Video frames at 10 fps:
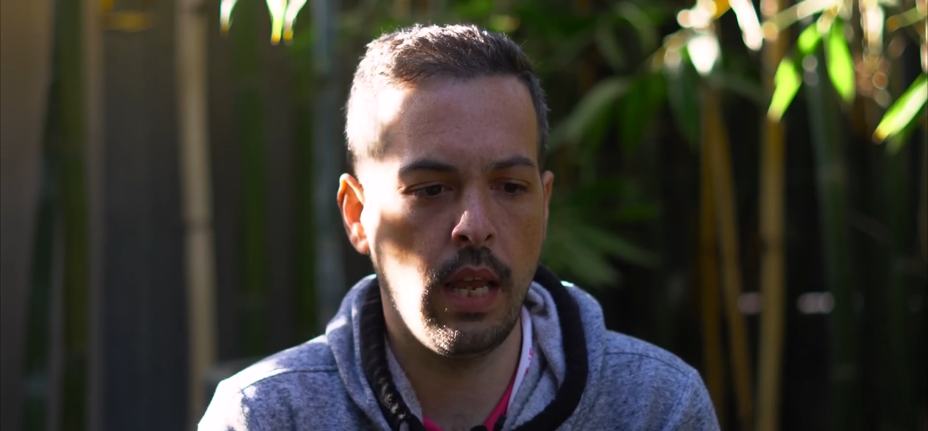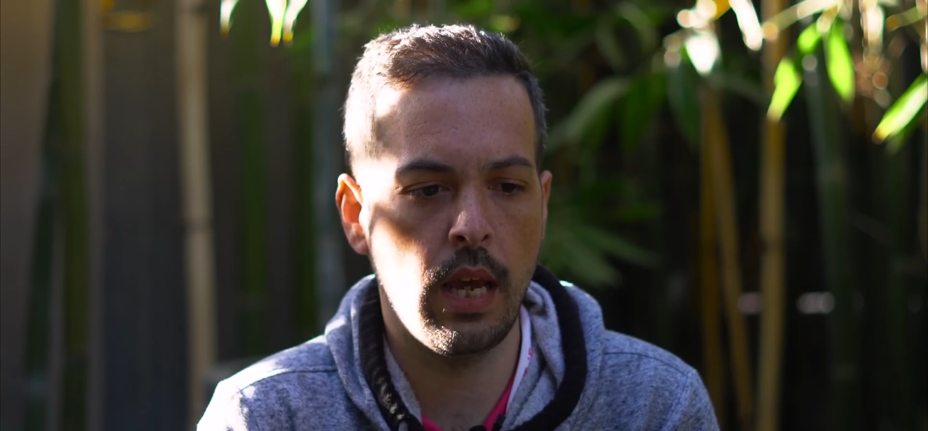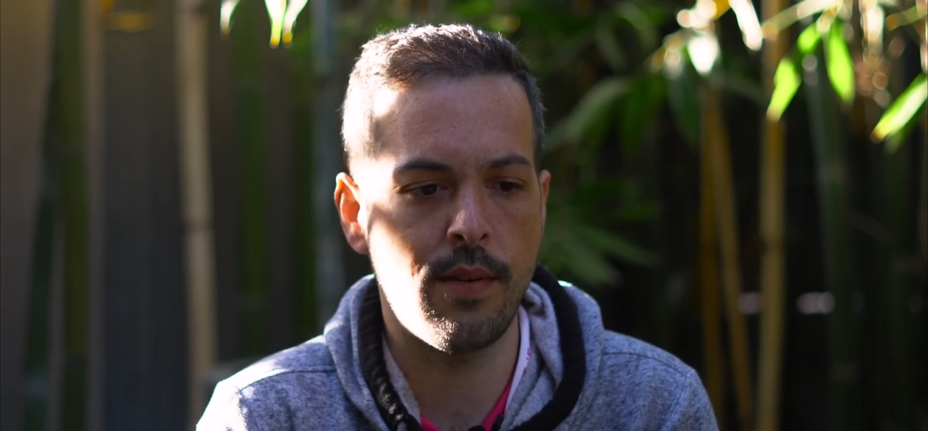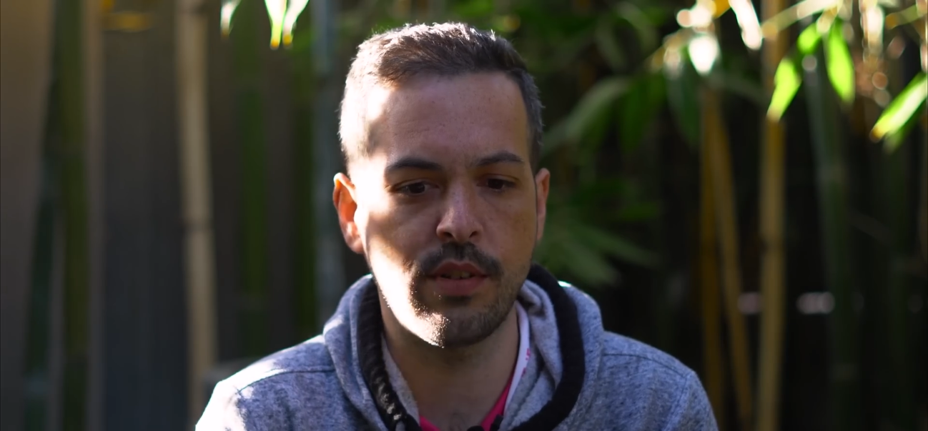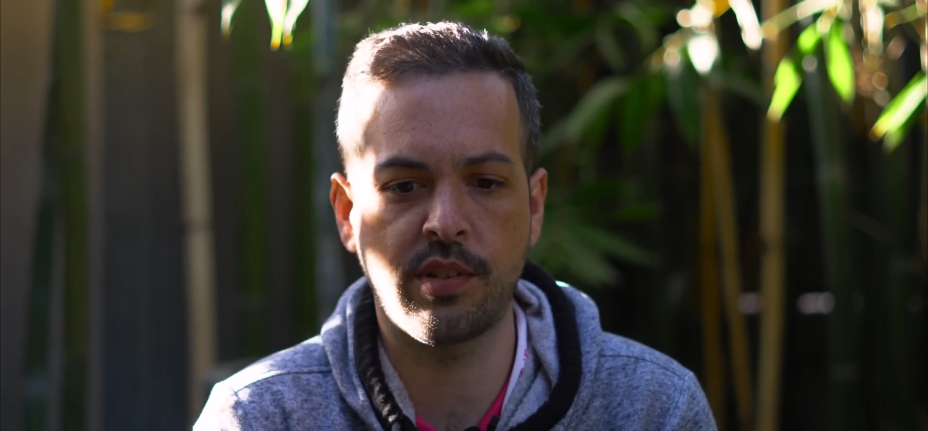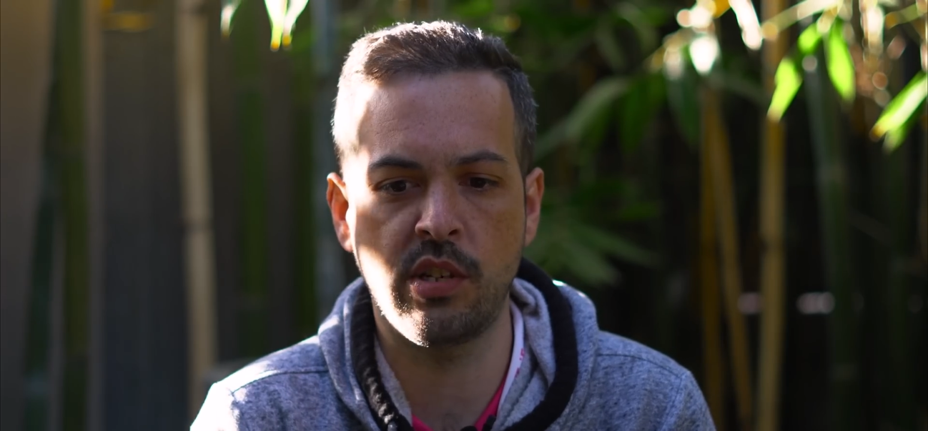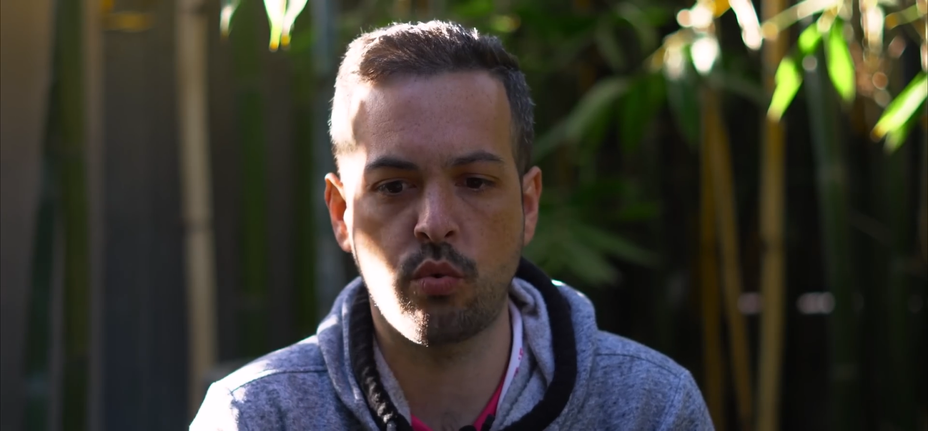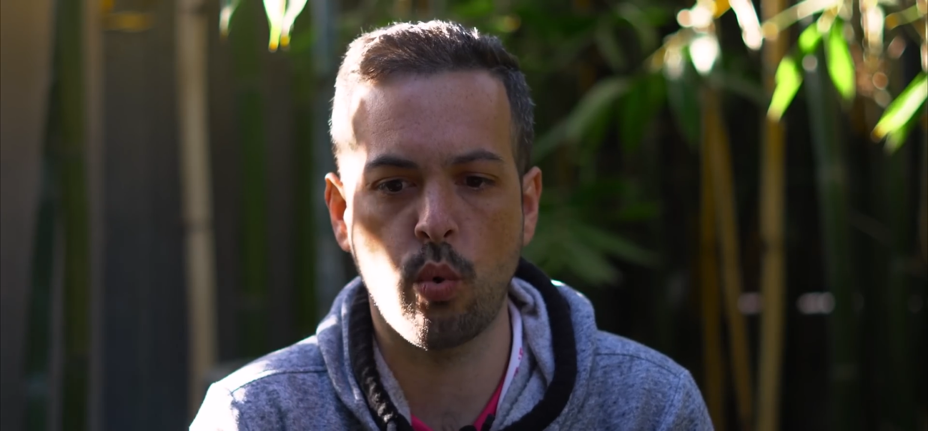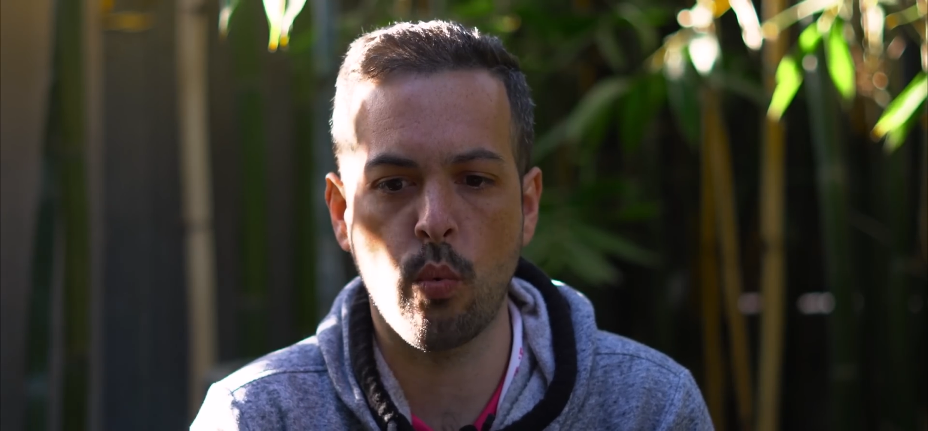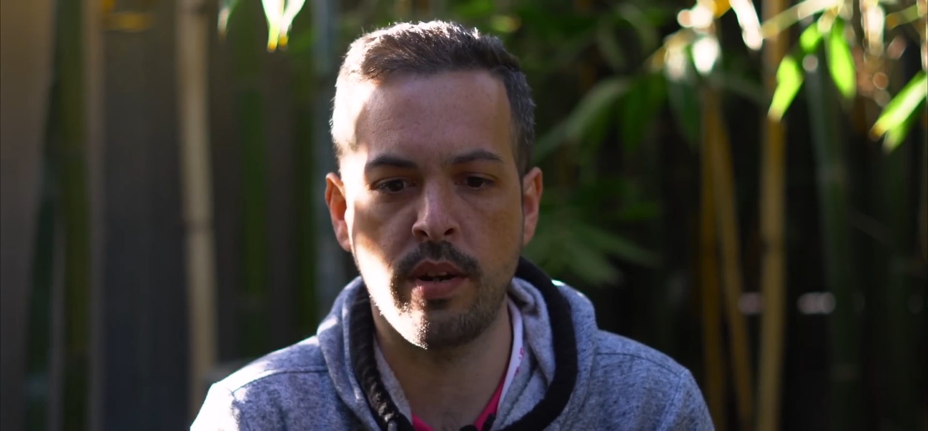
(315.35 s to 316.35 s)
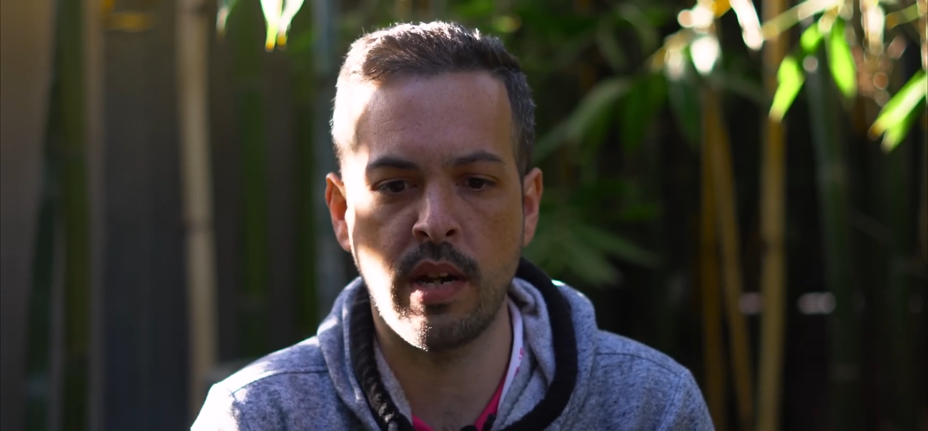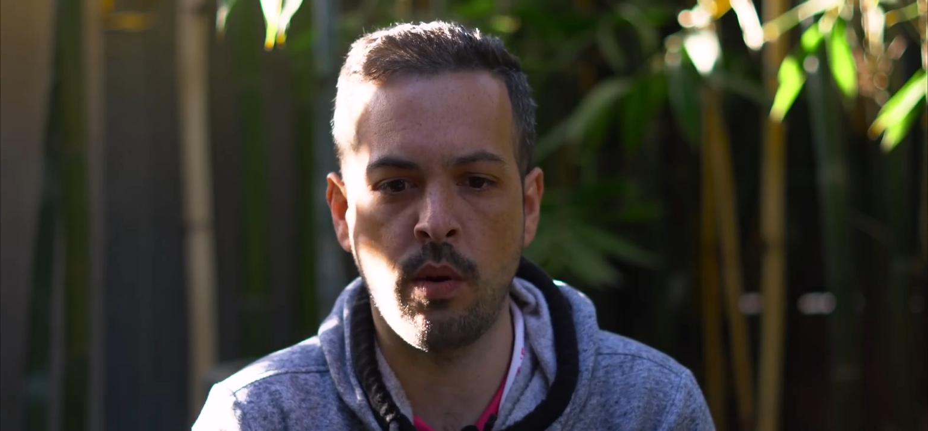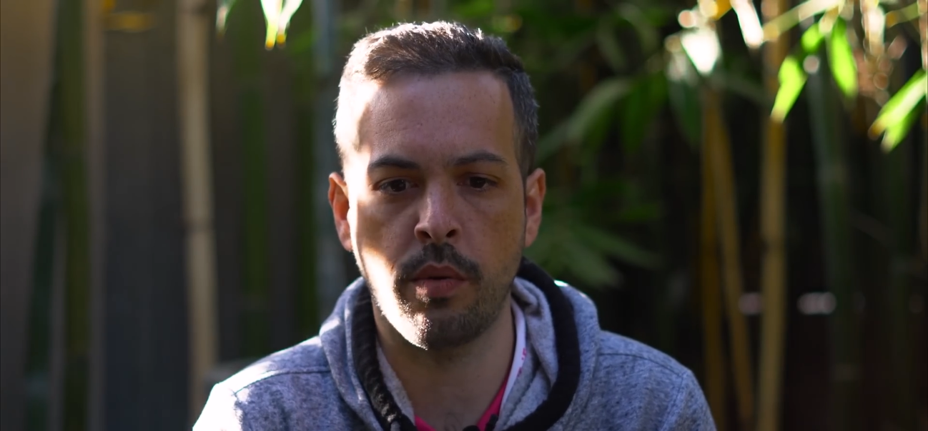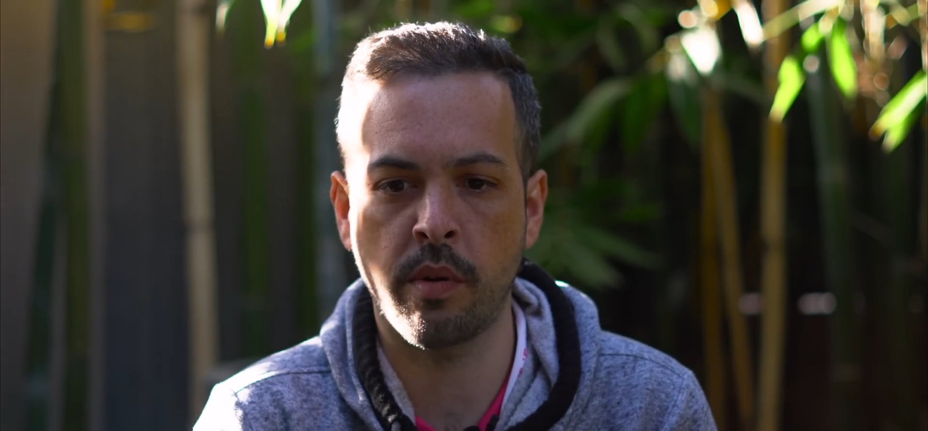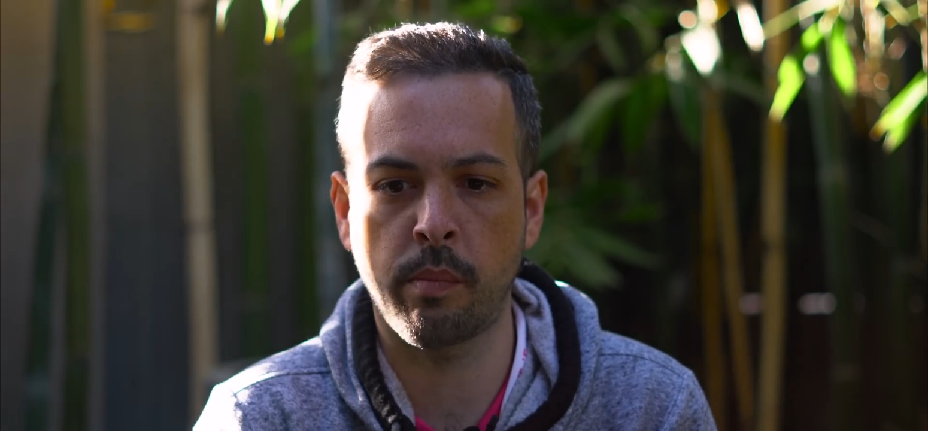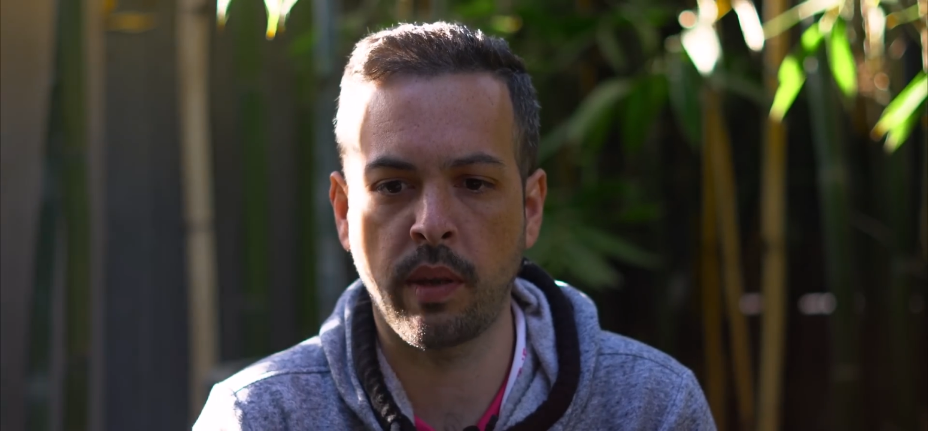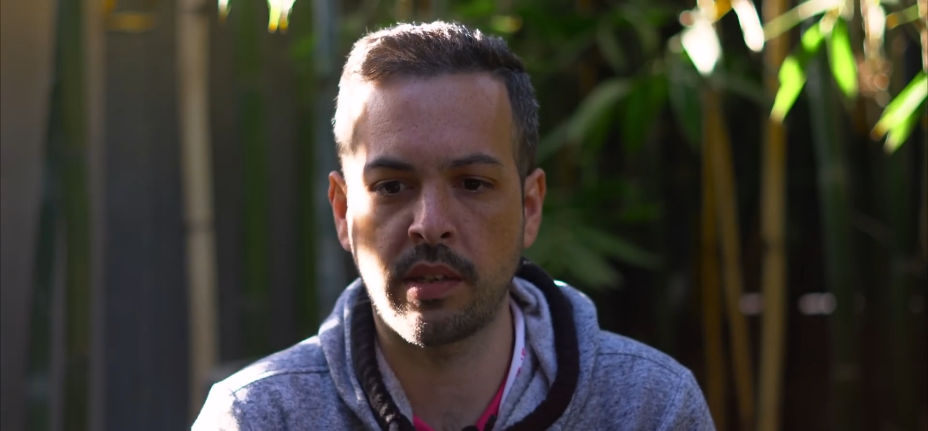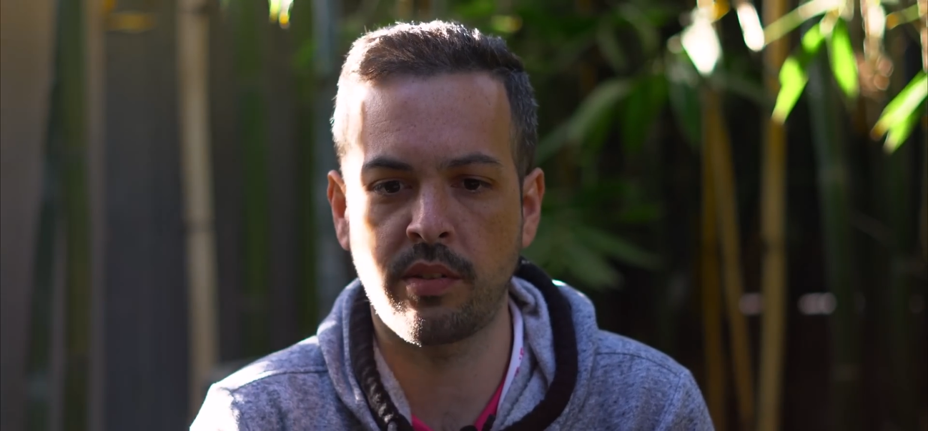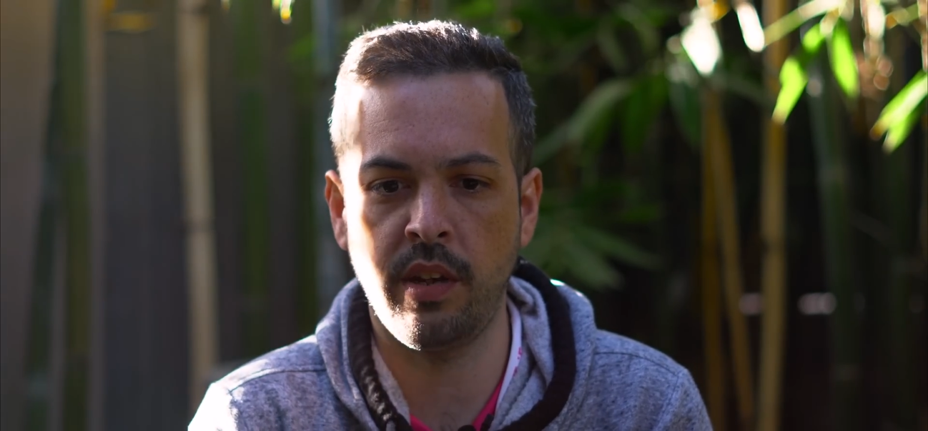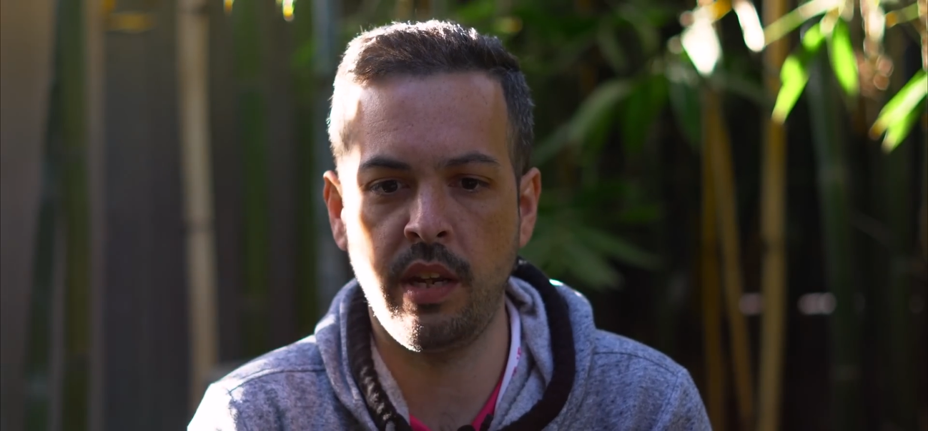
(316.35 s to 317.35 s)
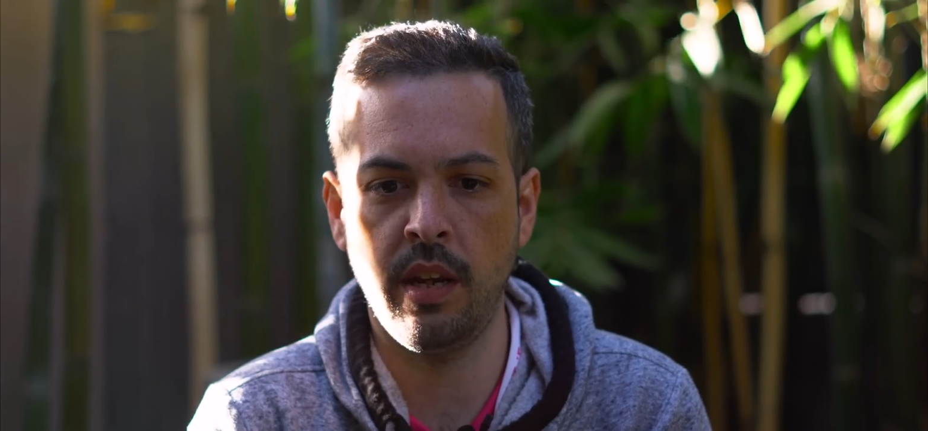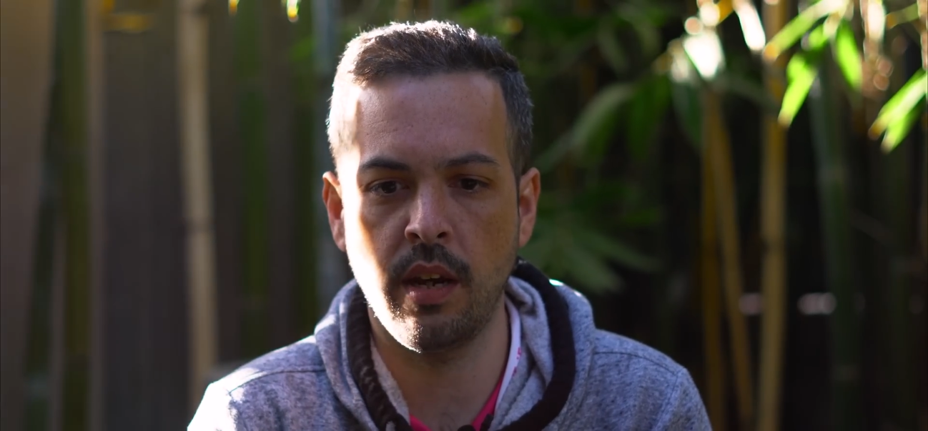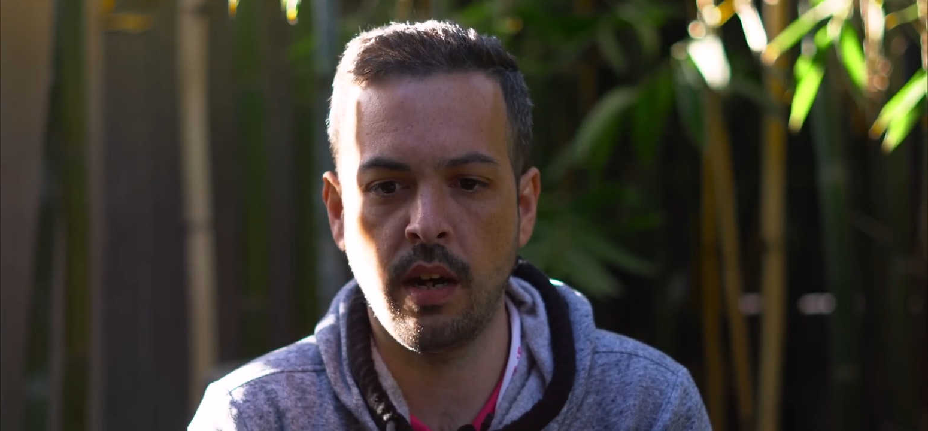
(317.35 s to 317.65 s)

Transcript: ever since what went down with Complexity